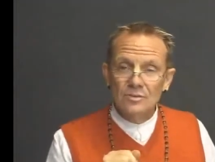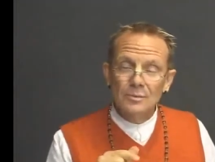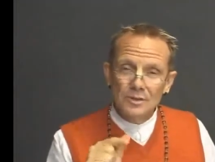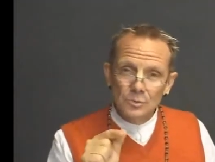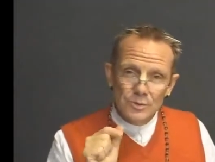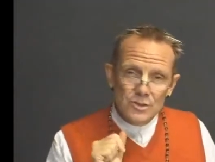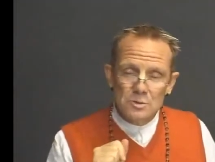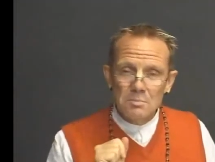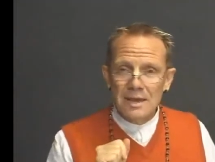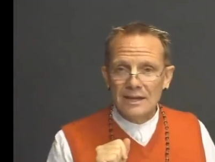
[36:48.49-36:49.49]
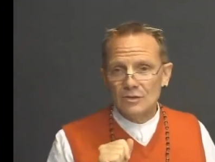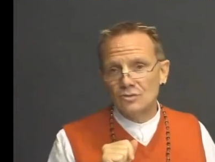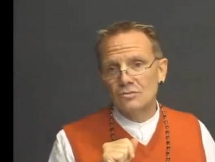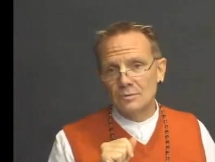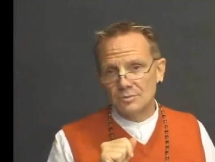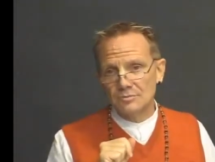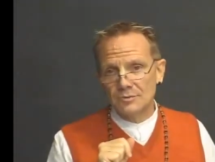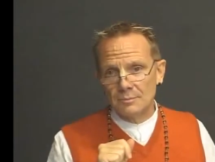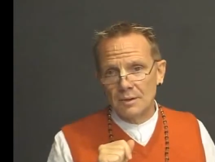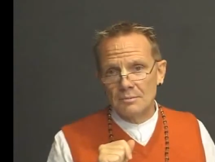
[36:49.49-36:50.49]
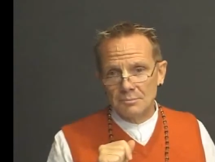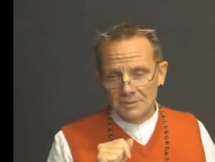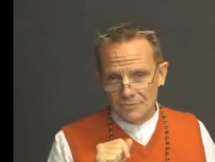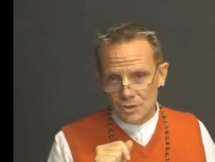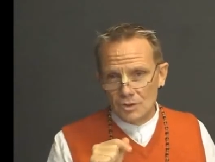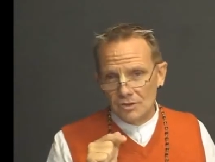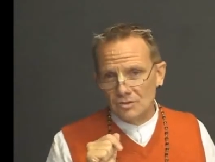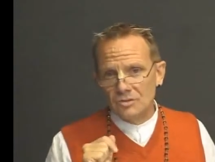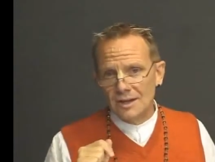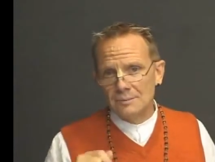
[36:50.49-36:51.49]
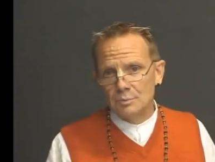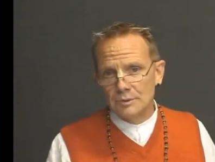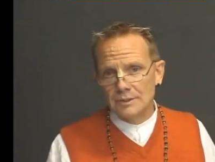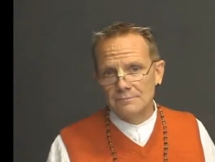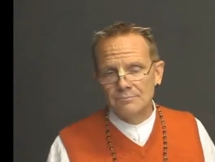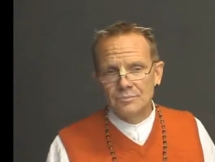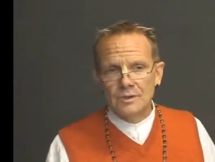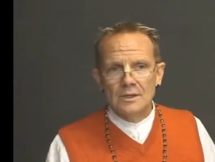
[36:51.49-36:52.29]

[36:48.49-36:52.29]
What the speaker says: some of the original manuscripts from Madhvacharya's library.